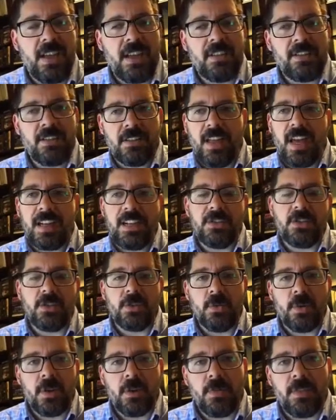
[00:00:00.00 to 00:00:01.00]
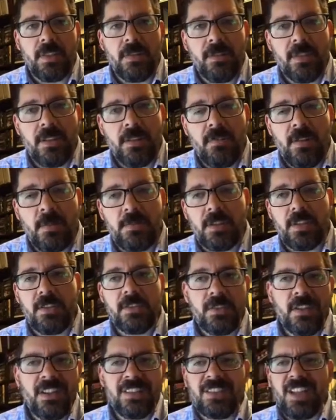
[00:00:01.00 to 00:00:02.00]
and it's a lot easier to work with encryption.
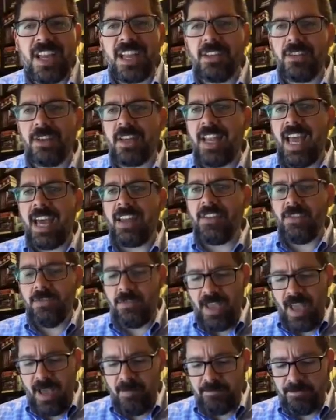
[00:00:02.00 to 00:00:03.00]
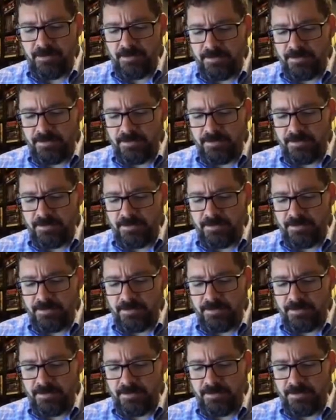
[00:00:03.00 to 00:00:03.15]
So let's take a look at how to do that.